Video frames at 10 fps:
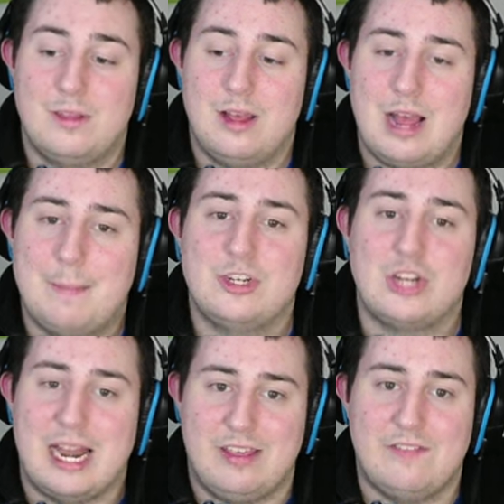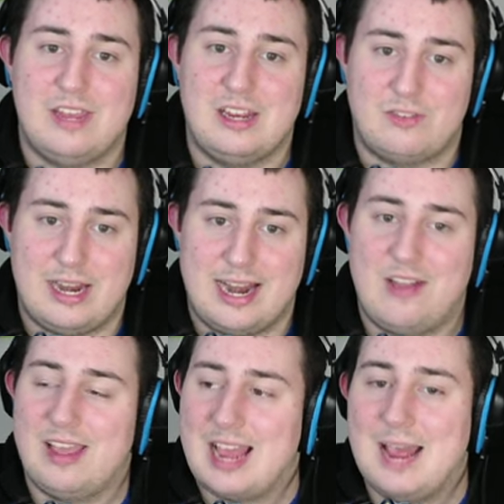I'm a shiny fiend right now. Like
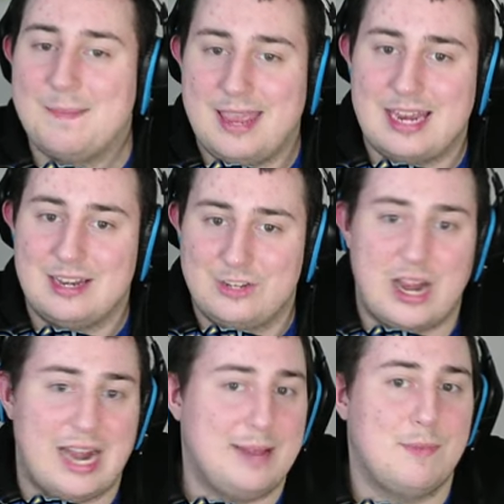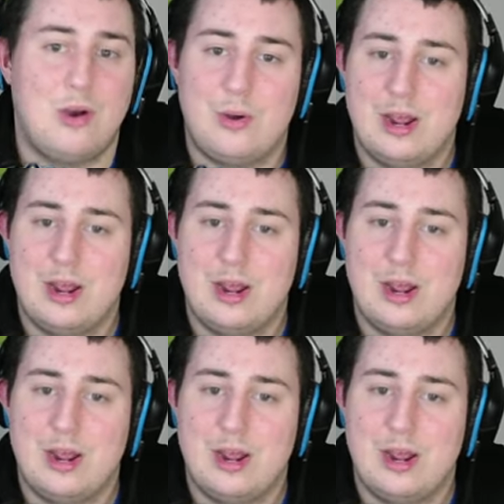I'm in shiny mode.